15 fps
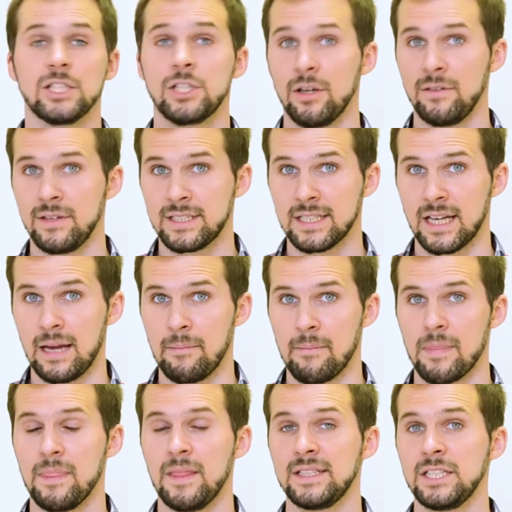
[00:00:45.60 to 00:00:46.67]
Soviet time,
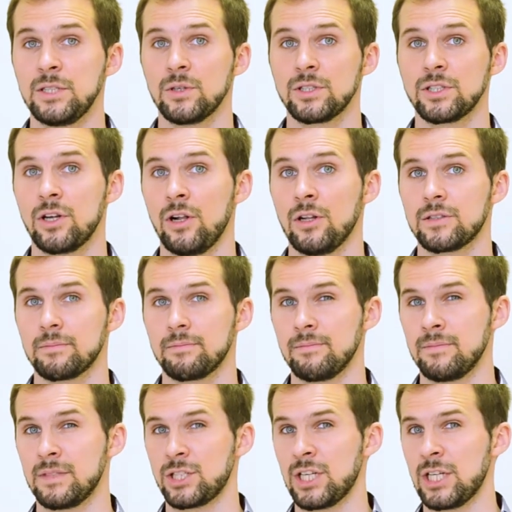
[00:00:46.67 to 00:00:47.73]
the city was called,
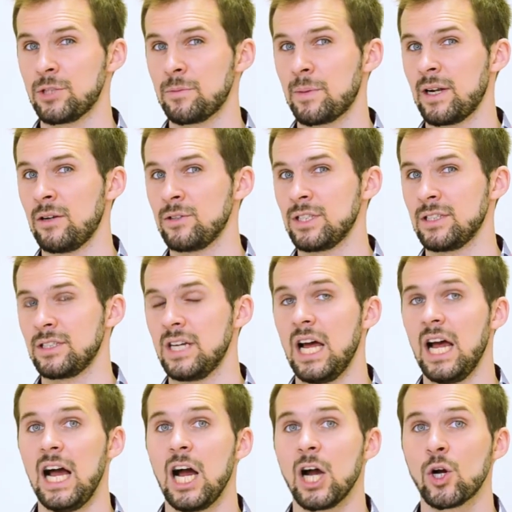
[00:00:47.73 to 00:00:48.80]
try to pronounce it,
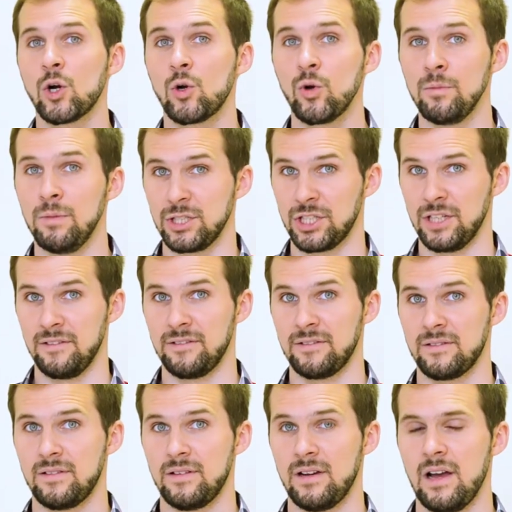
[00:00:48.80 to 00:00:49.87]
Kuybyshev,
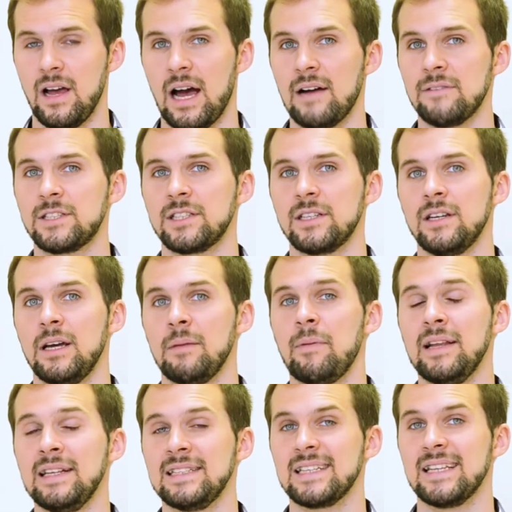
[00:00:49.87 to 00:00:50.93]
after a
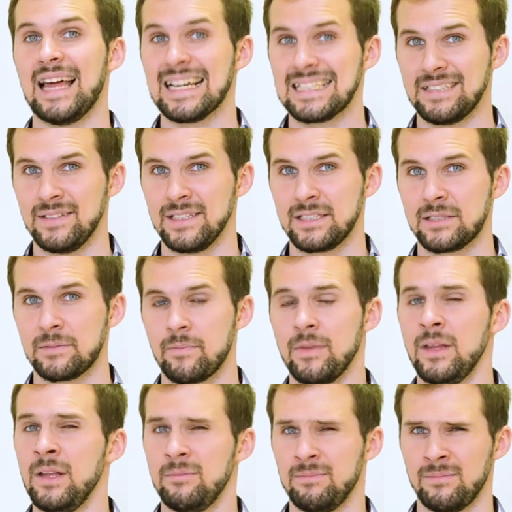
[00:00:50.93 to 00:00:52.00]
political activist.
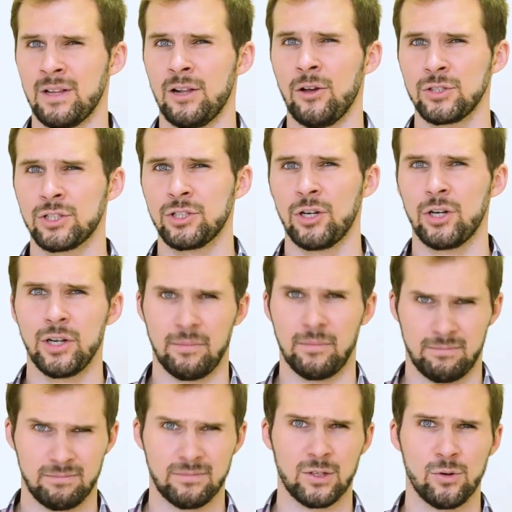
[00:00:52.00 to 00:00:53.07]
A long story,
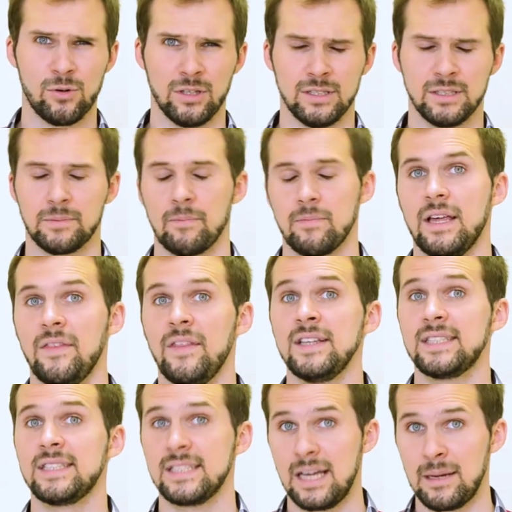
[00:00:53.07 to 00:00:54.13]
Google it.
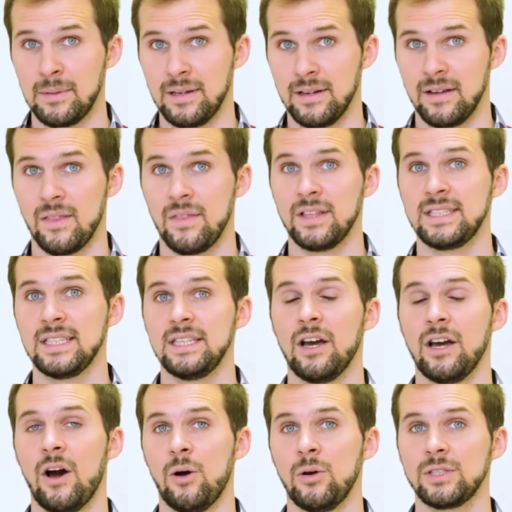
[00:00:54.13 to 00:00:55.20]
This summer, the city
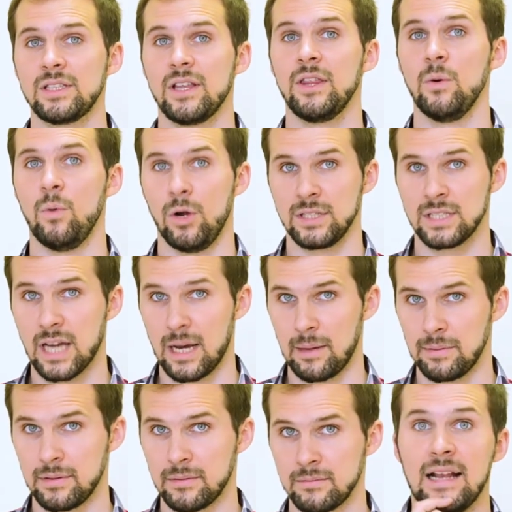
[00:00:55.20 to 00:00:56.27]
hosts the World Cup.